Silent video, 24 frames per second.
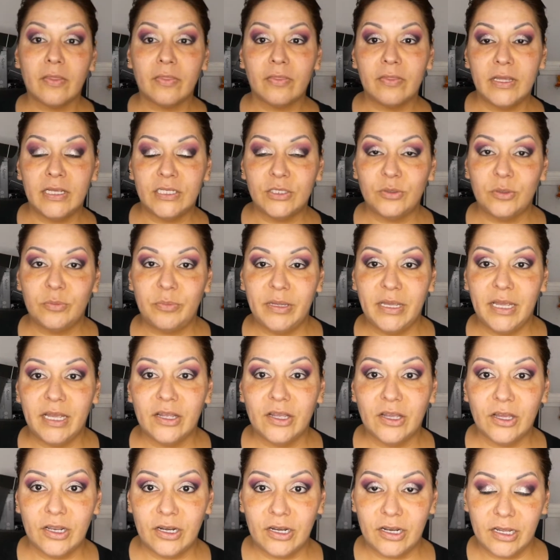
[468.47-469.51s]
This would be a
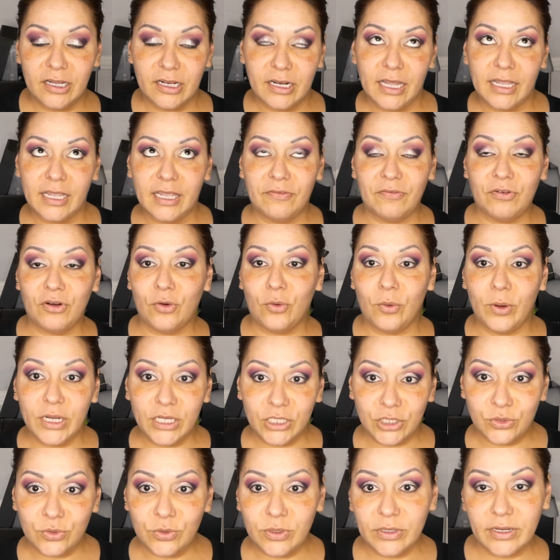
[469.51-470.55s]
good look like if you're
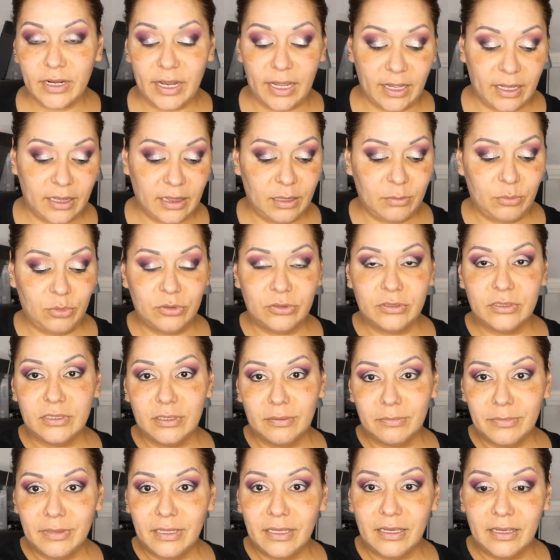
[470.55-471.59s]
going to a nightclub or
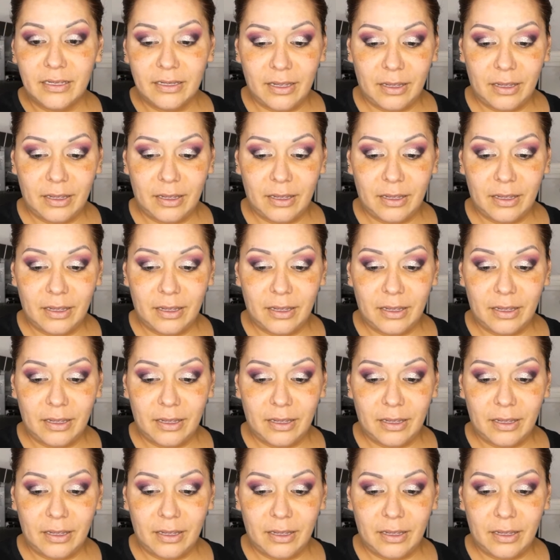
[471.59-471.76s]
something.